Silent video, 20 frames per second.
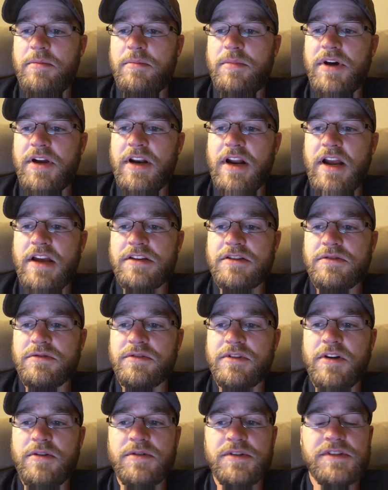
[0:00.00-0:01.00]
But as you'll
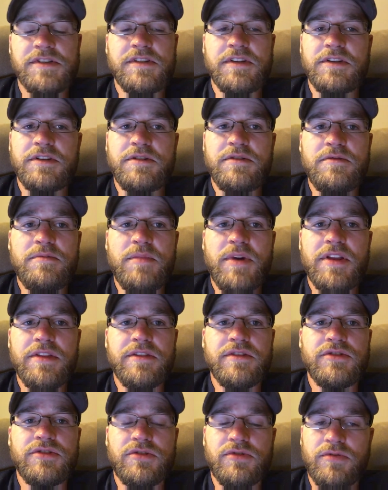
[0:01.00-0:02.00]
notice, the
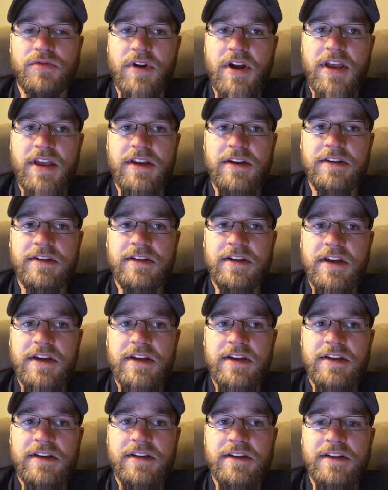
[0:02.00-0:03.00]
2-month trend
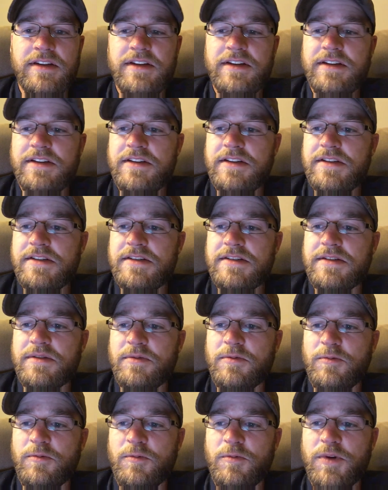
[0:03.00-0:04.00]
is
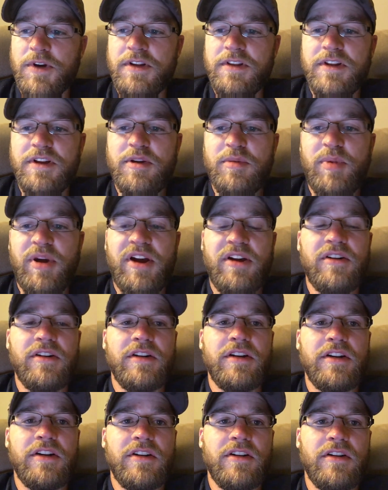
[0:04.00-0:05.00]
really
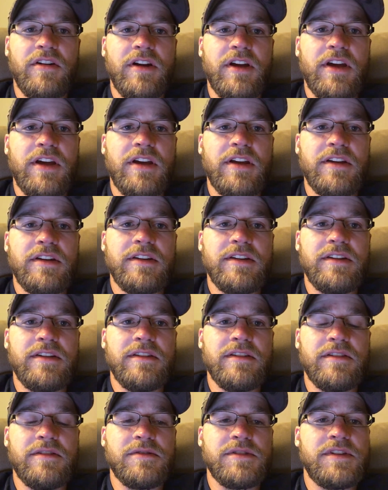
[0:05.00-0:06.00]
apparent here, and
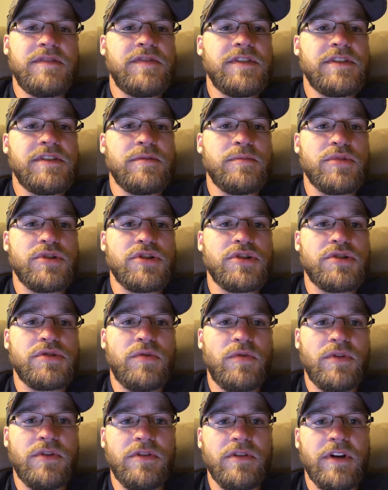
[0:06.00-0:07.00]
there's even some
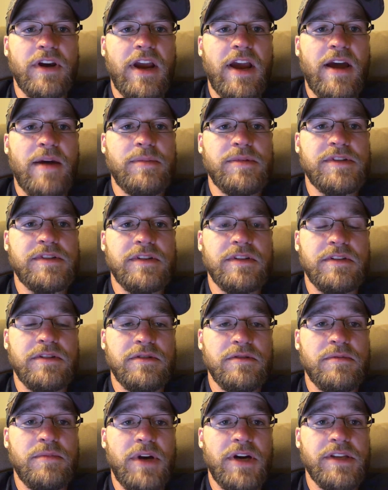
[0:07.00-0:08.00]
shorter gaps than
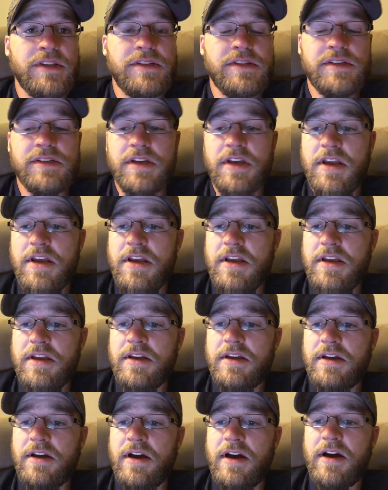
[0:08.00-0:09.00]
2 months.
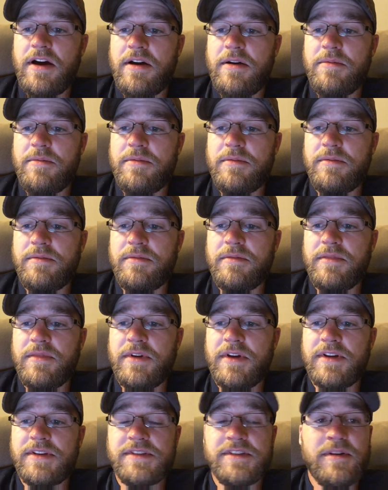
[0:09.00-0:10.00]

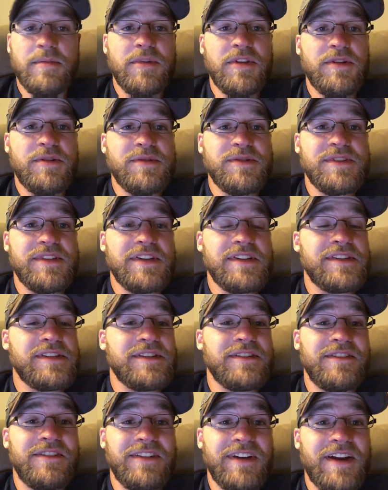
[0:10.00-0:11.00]
And some of those, they
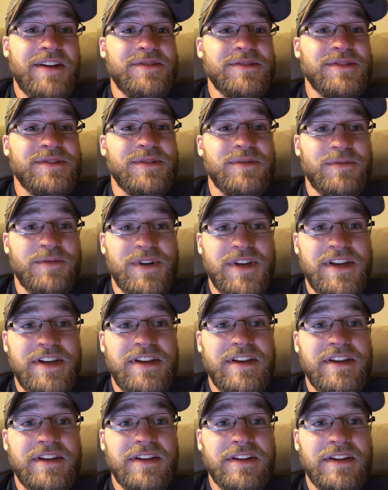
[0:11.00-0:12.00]
still announce
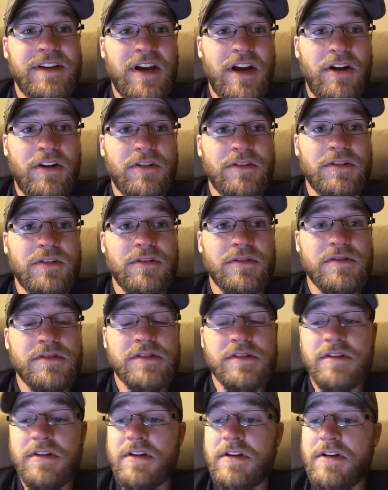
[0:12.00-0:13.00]
3 characters.